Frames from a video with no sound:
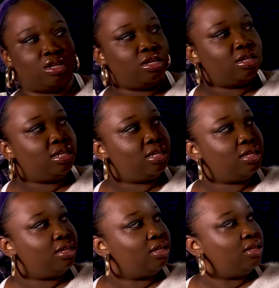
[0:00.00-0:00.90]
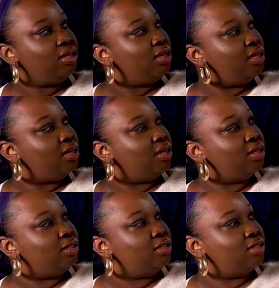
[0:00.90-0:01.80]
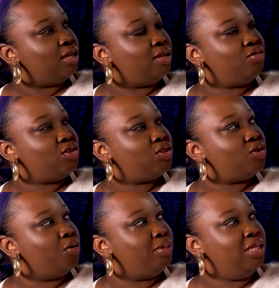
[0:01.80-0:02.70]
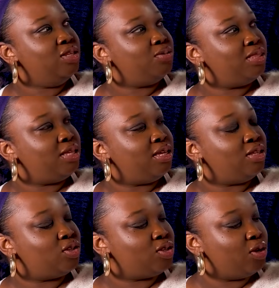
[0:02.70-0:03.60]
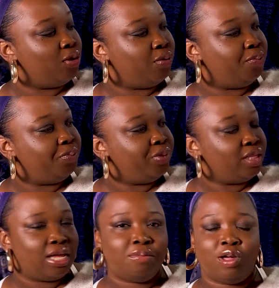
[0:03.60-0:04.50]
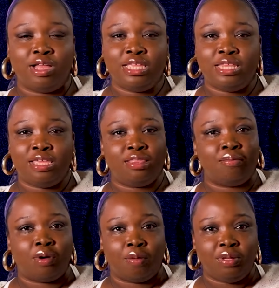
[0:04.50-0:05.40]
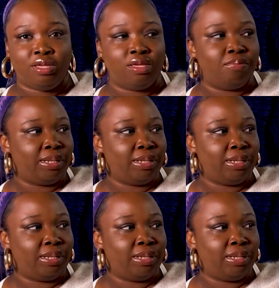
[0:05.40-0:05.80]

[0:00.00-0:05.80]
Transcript: done on it. And I'm just so pleased with it. So I'm calling it the Poppy